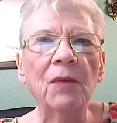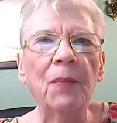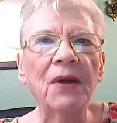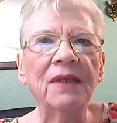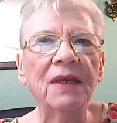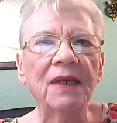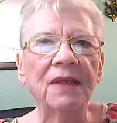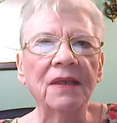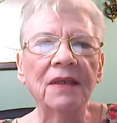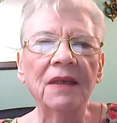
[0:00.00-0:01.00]
president.
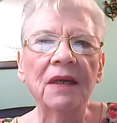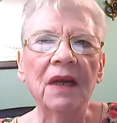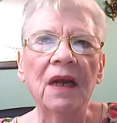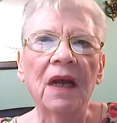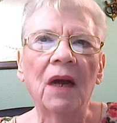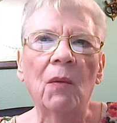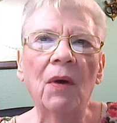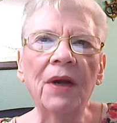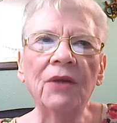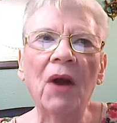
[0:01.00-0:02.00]

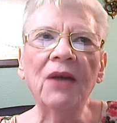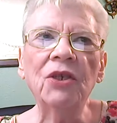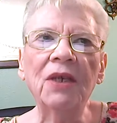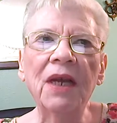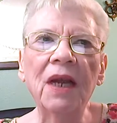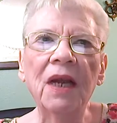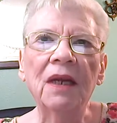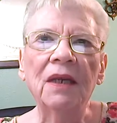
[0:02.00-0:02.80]
What a tragedy